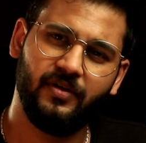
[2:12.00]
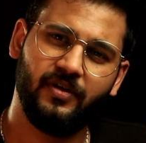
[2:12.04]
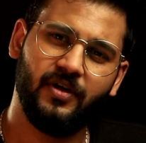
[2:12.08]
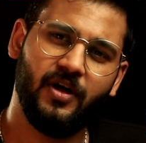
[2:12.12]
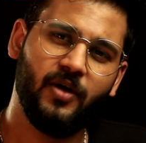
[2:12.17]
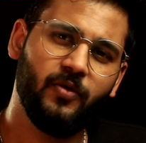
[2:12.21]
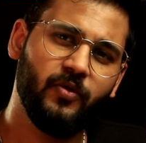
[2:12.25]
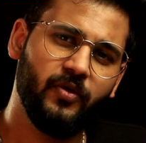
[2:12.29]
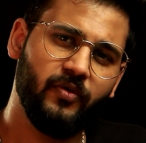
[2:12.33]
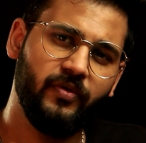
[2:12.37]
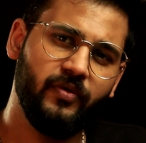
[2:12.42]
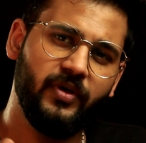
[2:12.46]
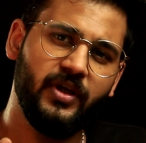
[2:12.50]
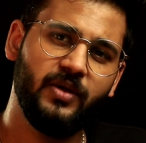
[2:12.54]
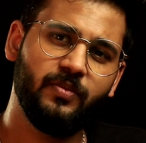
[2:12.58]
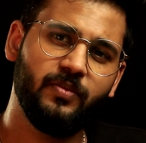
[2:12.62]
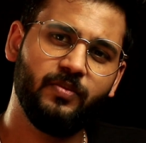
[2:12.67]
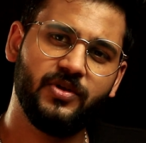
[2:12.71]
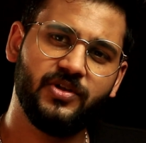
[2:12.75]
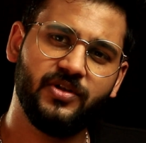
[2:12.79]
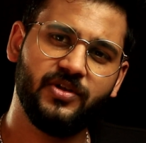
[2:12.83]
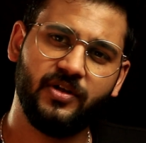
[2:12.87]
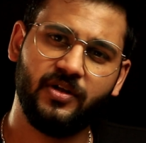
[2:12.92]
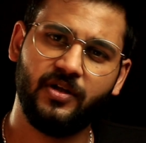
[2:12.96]
How do we
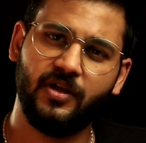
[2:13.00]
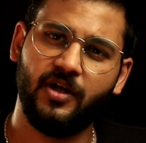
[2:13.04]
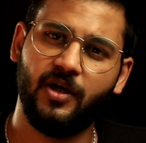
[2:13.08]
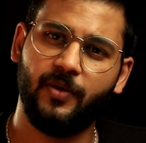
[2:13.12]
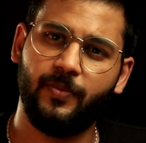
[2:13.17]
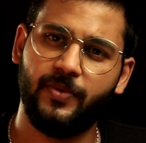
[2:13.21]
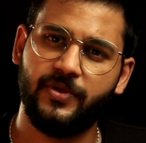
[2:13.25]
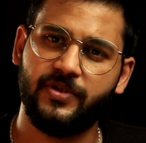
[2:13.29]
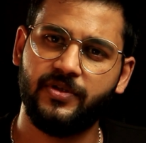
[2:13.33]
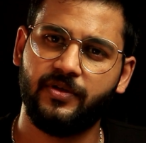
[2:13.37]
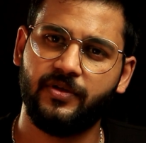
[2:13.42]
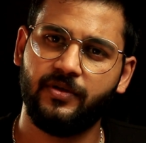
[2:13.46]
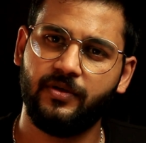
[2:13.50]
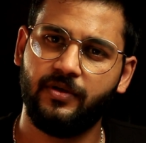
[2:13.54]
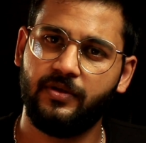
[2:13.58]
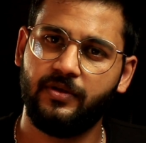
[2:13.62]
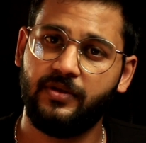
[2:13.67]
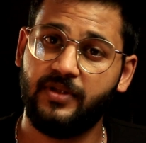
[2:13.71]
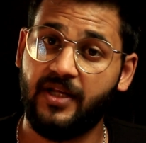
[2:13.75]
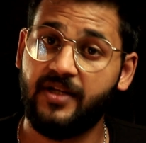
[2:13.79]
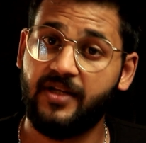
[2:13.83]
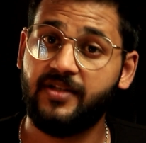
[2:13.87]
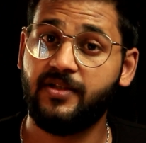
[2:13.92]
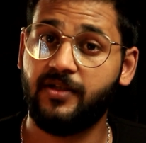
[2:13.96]
measure aperture?
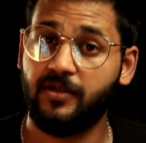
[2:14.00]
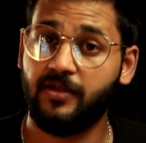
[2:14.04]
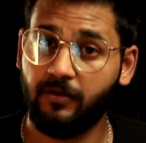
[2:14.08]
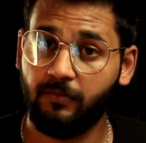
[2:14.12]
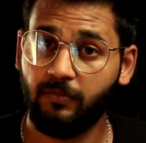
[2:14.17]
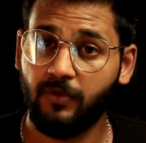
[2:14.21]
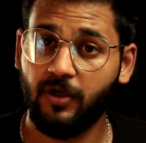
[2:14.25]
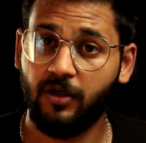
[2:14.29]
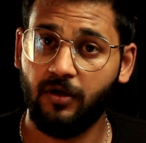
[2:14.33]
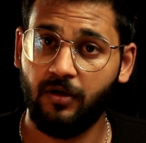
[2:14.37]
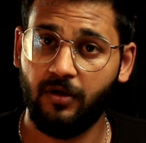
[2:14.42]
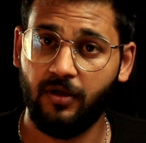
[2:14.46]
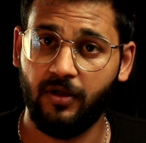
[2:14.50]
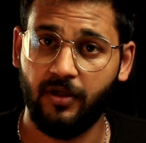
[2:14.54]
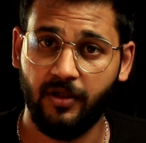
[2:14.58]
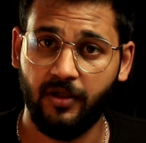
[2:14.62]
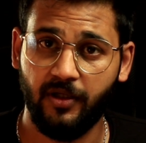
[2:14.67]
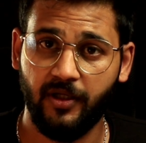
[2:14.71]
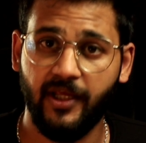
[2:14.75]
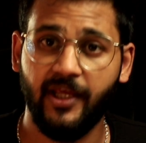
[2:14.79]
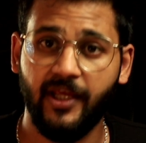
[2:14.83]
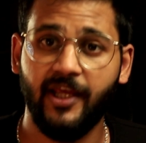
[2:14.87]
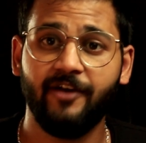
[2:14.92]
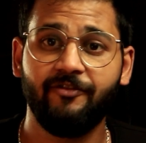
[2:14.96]
There is a term called
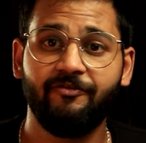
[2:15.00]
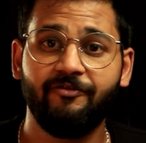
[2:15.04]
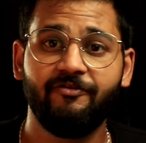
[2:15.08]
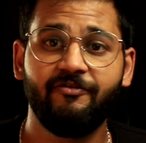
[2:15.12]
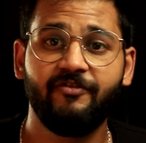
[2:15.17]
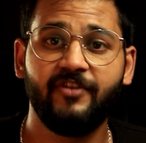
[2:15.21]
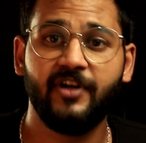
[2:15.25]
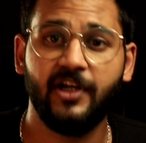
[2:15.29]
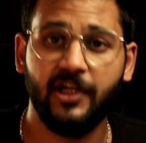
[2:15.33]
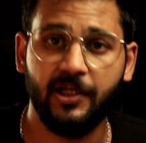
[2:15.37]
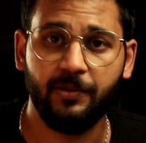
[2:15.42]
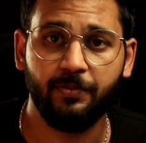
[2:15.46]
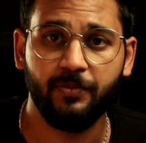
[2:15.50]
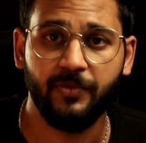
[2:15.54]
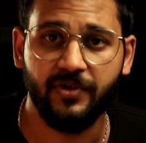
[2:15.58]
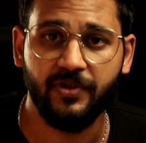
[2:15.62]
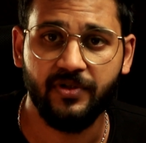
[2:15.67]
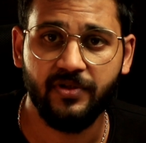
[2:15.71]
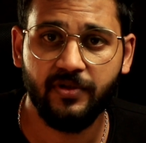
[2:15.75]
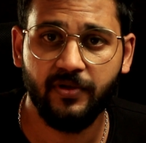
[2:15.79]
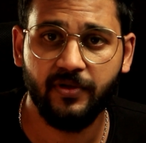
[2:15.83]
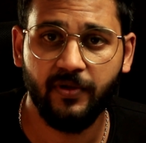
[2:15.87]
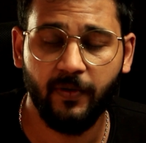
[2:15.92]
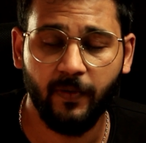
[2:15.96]
F
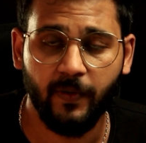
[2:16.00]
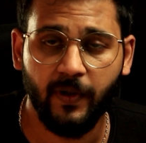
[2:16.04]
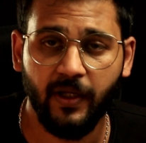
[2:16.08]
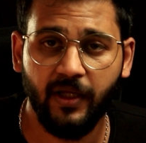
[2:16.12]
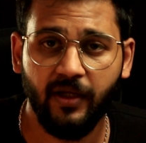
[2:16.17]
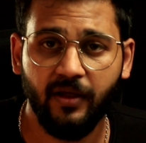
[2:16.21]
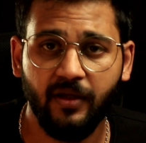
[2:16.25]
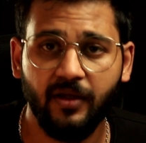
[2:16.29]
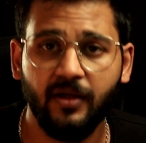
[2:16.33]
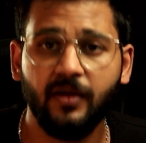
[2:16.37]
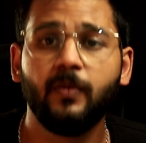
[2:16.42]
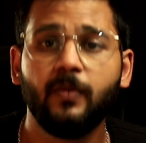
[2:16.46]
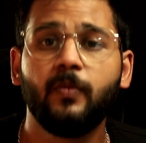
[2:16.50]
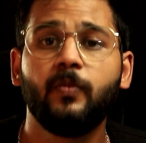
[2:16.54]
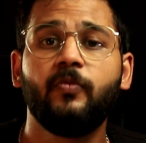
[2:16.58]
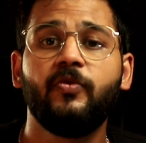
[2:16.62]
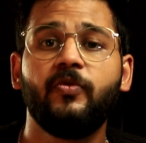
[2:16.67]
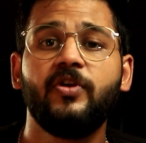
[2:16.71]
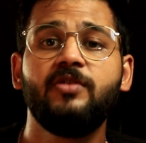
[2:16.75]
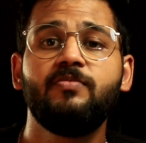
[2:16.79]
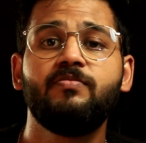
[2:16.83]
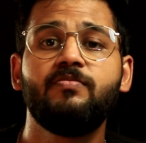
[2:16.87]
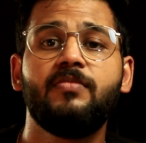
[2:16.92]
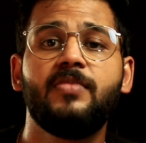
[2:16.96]
numbers. Okay,
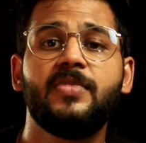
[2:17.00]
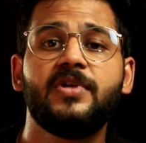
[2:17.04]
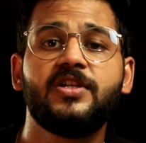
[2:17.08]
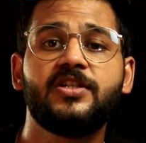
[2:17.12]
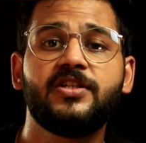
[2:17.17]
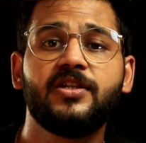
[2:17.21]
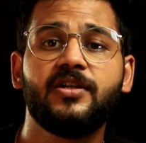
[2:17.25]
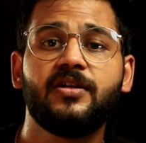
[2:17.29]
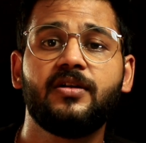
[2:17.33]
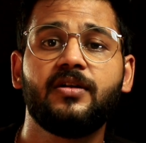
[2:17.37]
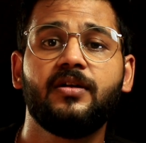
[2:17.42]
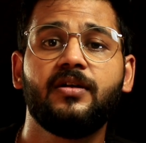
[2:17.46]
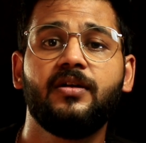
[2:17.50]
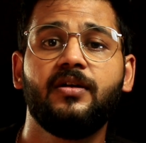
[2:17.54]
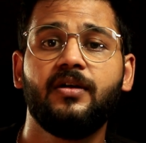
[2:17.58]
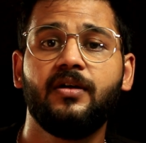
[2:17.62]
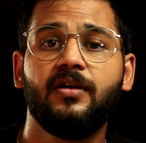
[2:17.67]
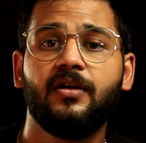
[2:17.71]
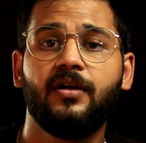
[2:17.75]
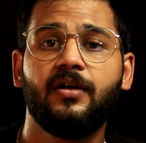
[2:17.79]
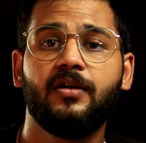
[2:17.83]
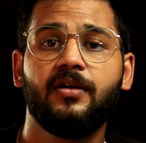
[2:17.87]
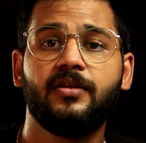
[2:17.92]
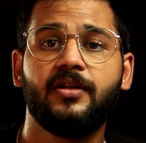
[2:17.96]
we measure
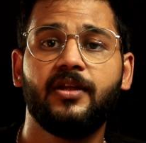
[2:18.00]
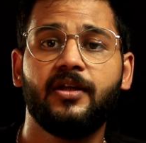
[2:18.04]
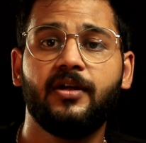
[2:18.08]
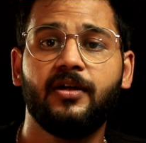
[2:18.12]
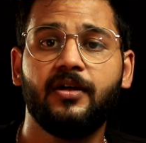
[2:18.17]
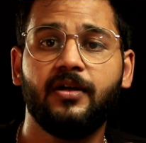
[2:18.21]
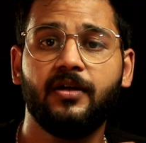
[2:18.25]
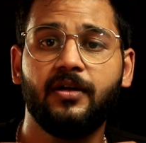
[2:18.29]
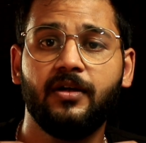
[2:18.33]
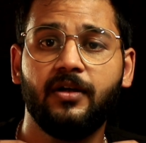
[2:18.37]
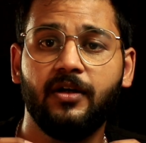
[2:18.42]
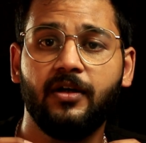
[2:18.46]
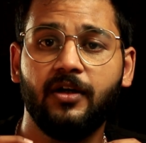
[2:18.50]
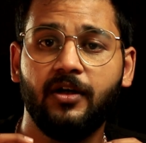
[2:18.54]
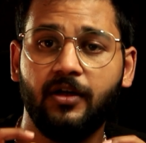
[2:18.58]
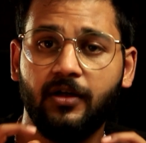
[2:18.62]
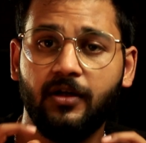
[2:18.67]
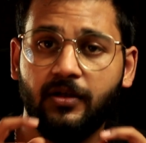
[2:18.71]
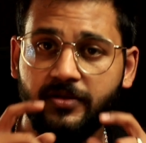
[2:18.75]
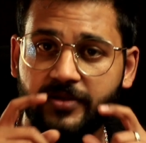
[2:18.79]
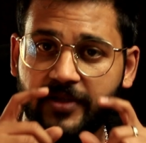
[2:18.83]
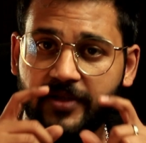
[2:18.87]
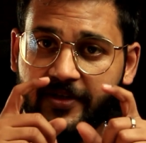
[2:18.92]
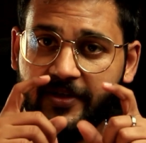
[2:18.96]

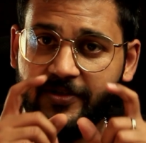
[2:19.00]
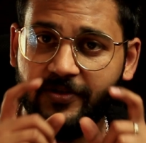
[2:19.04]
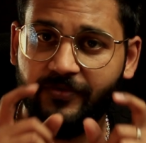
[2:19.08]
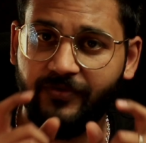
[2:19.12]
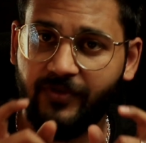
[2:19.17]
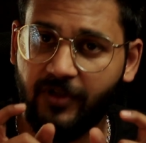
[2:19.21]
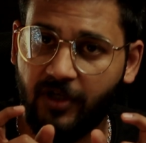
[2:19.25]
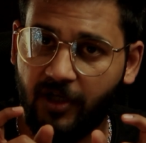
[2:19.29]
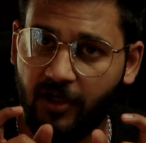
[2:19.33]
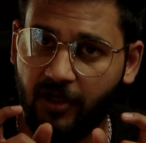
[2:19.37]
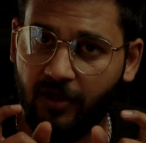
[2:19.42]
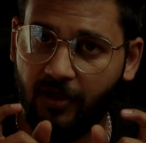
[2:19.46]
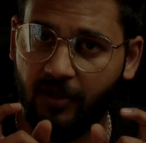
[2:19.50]
the size of the